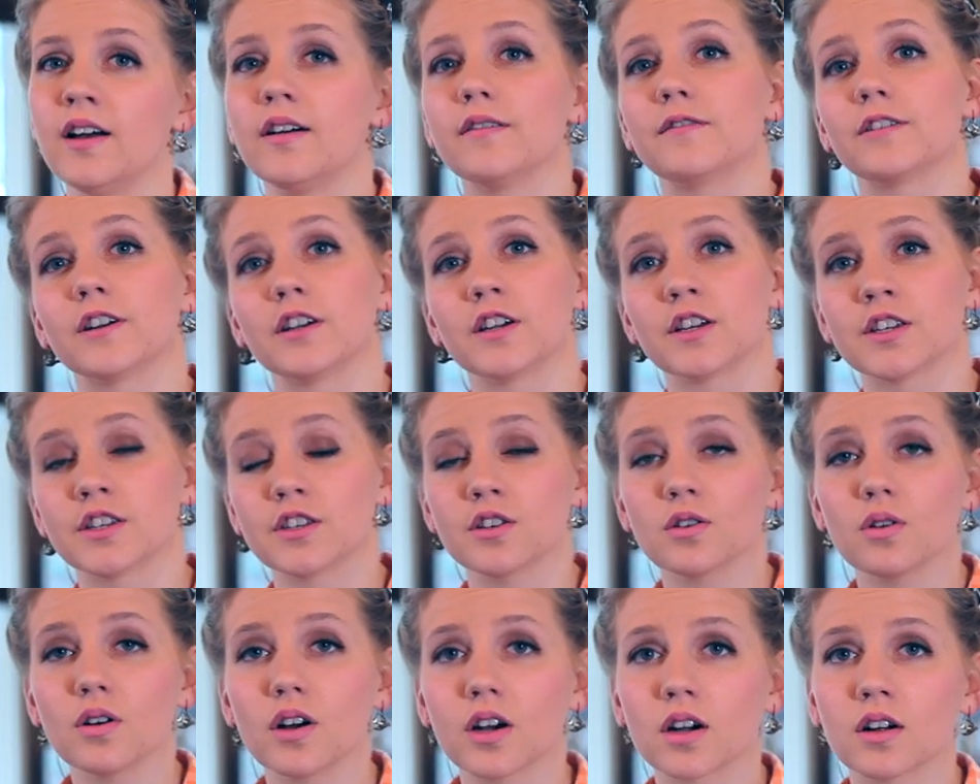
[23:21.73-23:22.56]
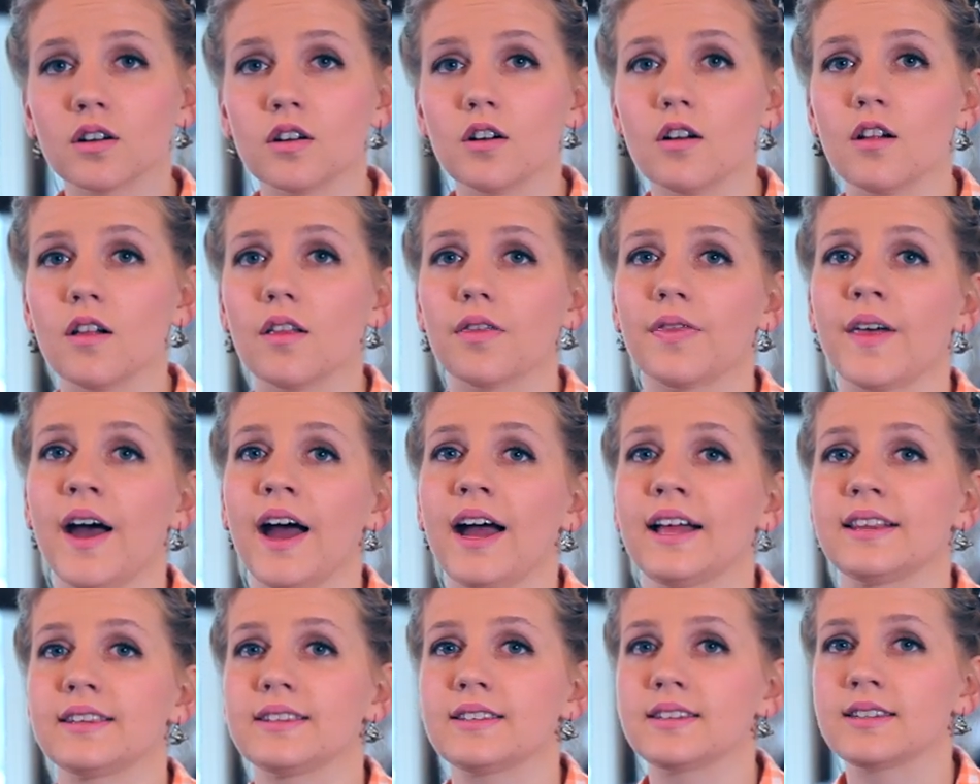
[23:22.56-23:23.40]
For historical,
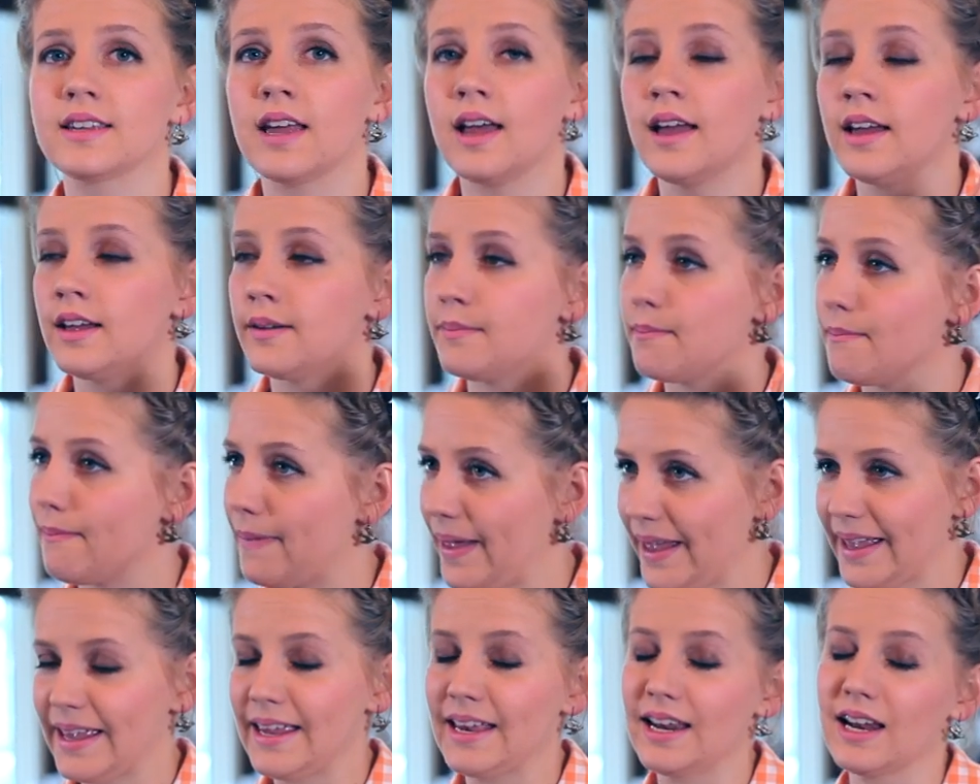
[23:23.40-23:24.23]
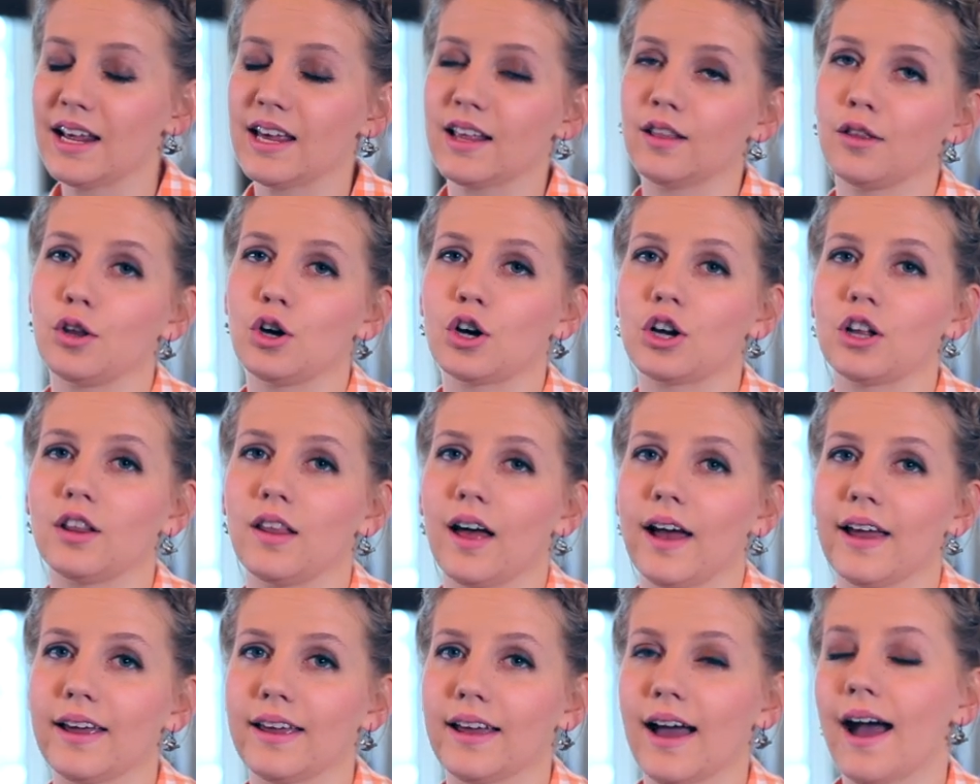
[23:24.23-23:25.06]
that's making it look
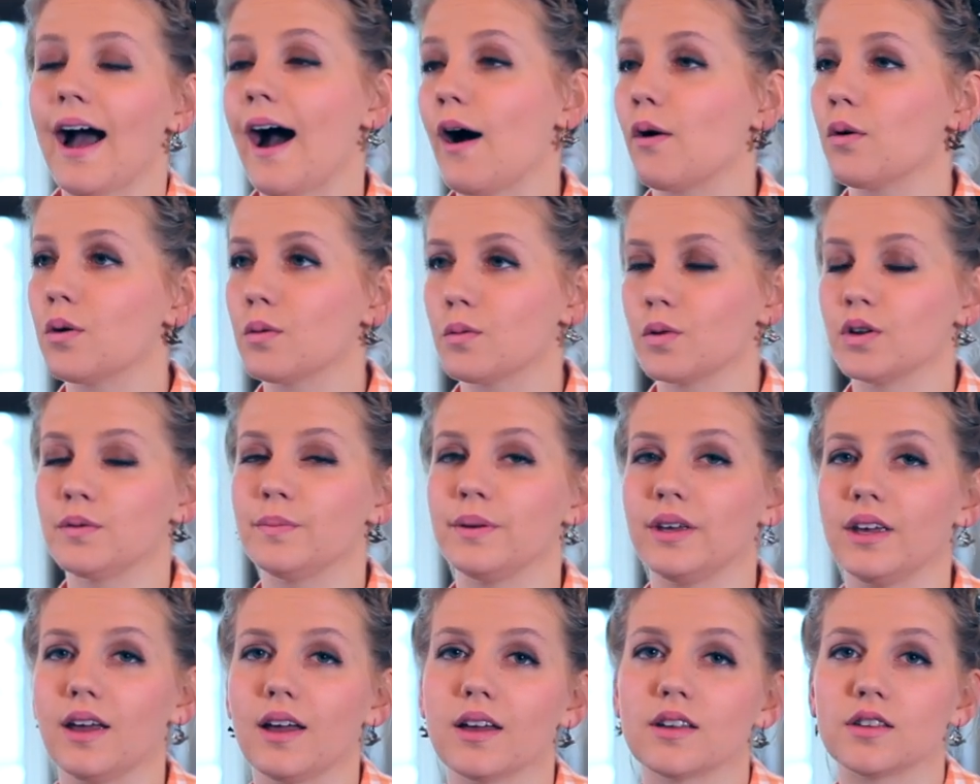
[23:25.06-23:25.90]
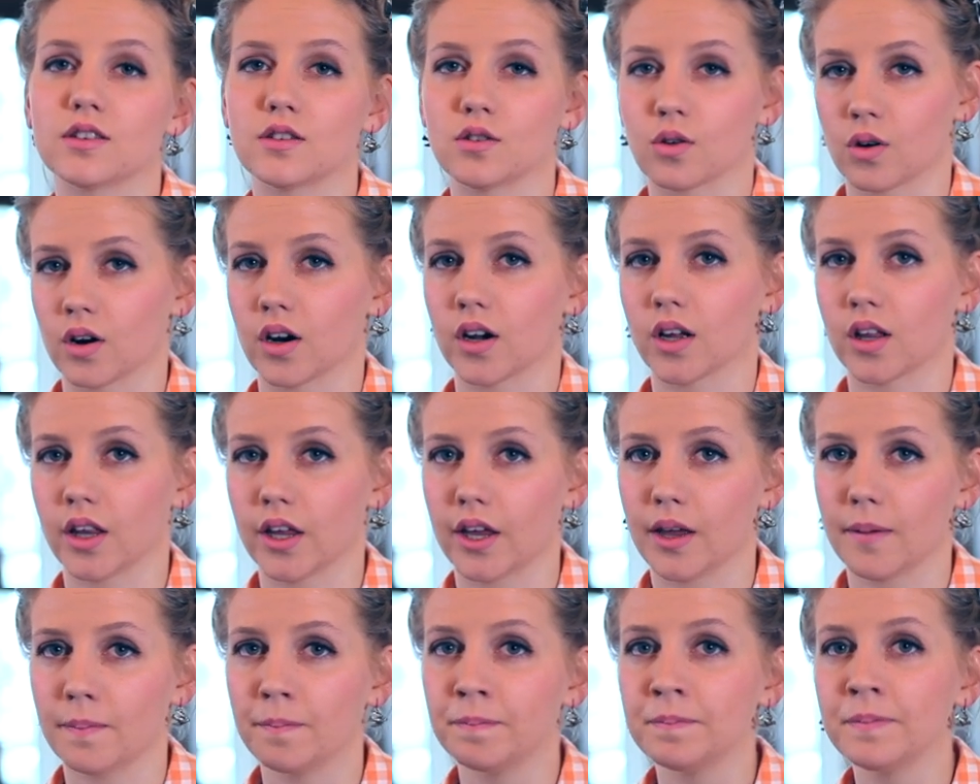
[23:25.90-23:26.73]
like how it would be historically.